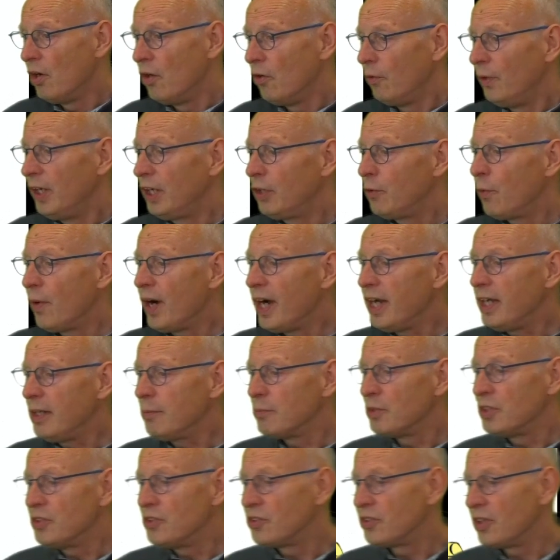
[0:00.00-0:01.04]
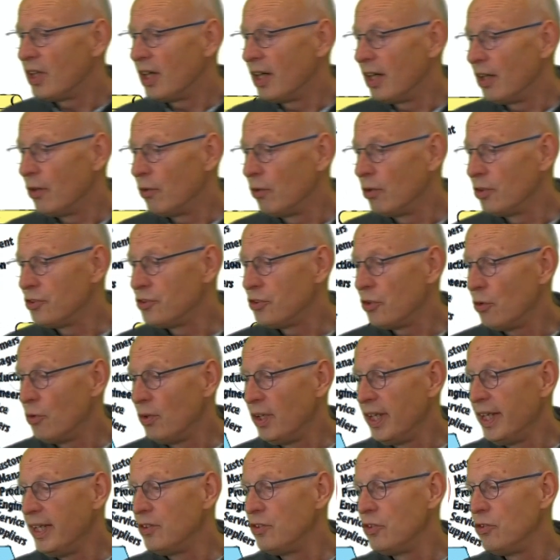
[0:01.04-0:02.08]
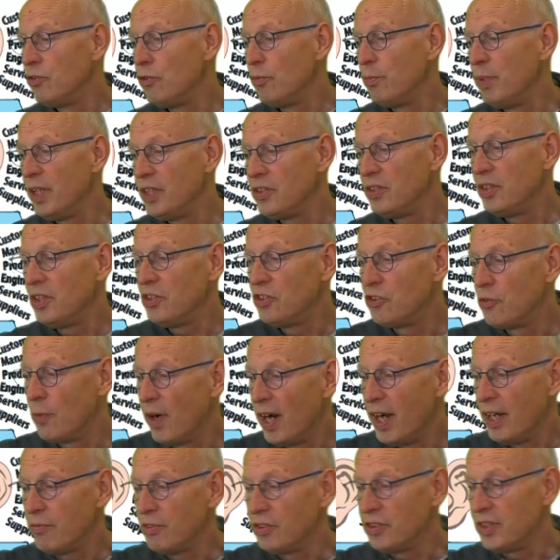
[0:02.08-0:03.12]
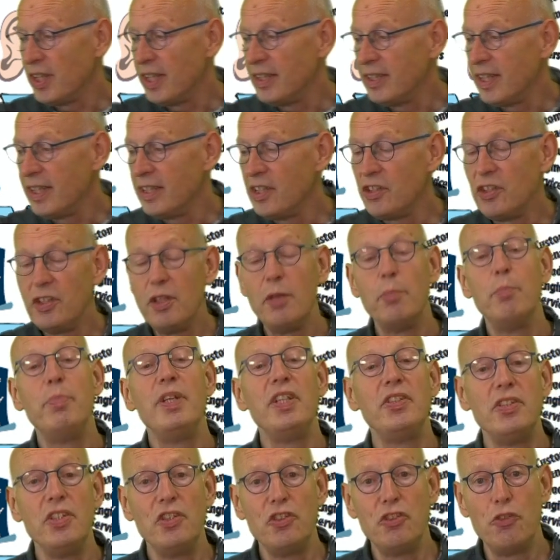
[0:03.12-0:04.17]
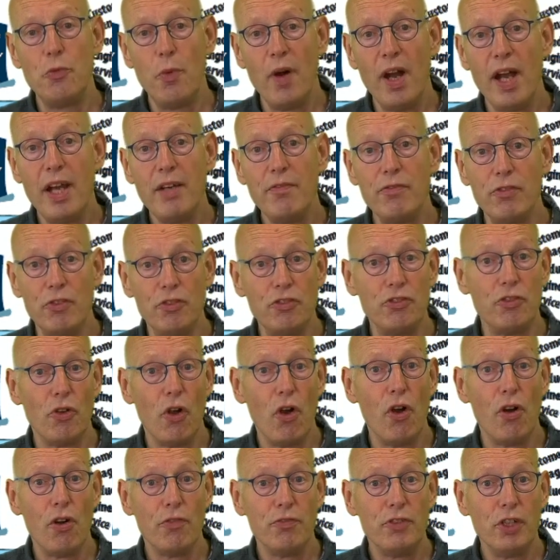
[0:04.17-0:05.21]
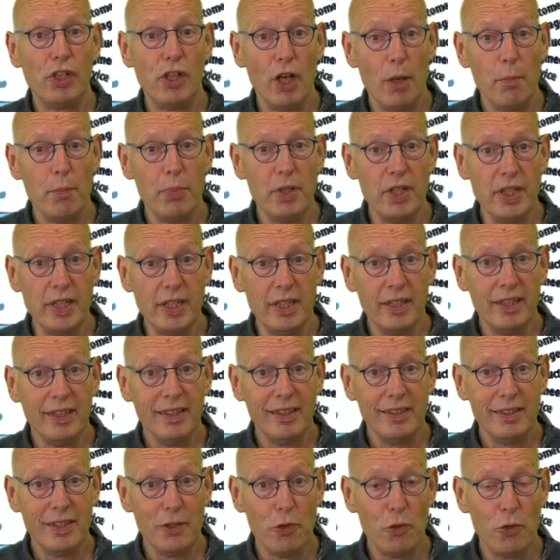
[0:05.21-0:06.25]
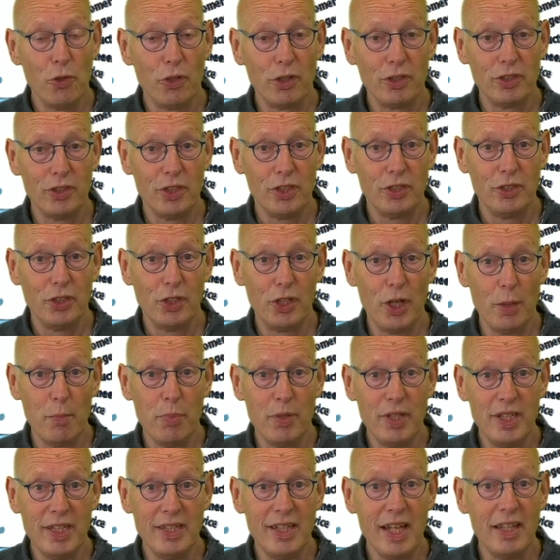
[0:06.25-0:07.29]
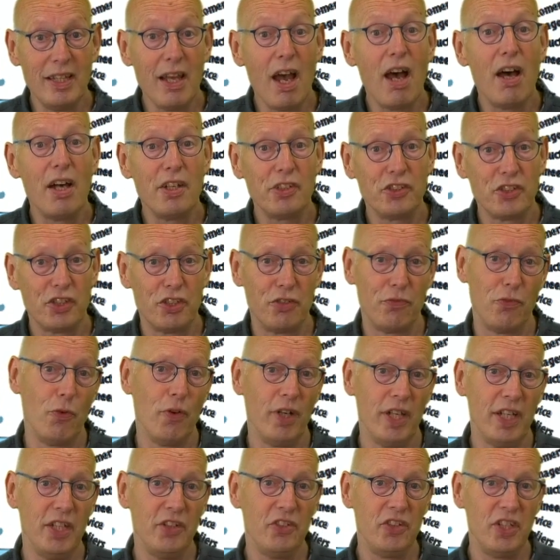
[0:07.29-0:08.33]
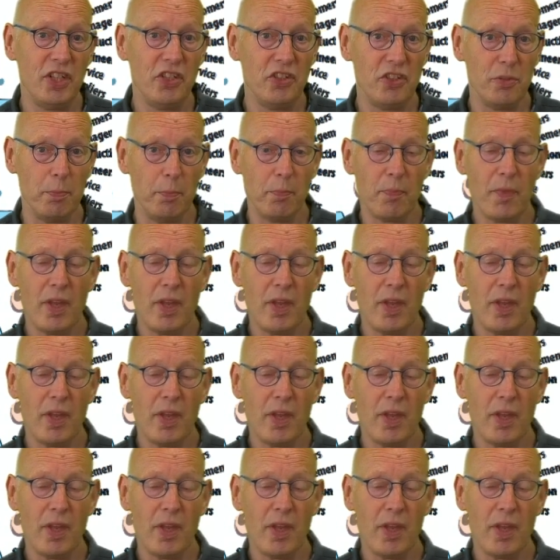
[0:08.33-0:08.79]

Requirements are also linked to business drivers, and that is the business drivers of the company, the company that asks for a system.